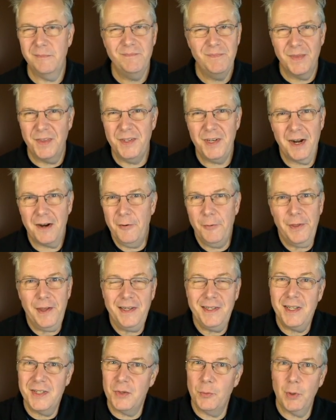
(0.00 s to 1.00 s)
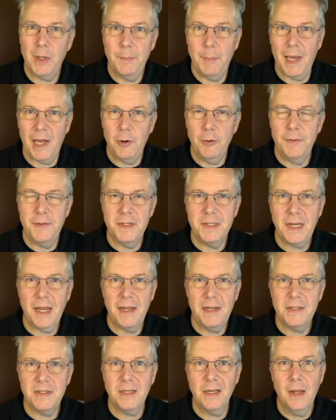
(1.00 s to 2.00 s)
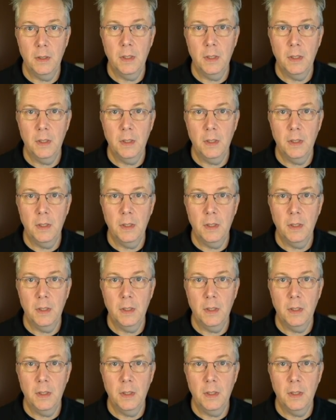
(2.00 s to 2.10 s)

The Docker thing doesn't really matter in this case,